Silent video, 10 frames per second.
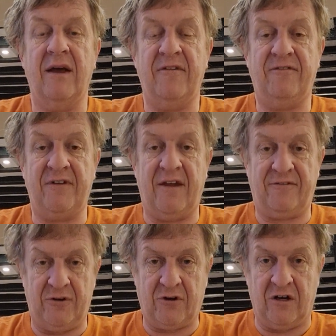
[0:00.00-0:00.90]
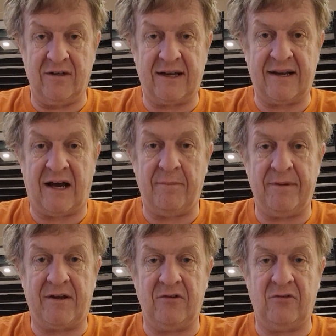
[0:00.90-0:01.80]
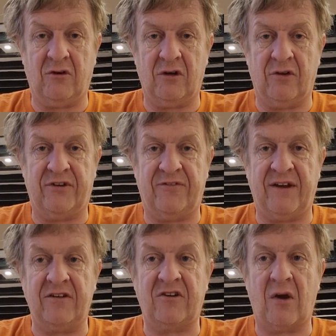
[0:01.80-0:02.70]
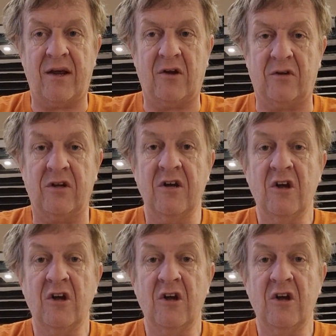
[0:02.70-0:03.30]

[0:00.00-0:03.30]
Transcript: if you can't get out because you've got lots of things going on,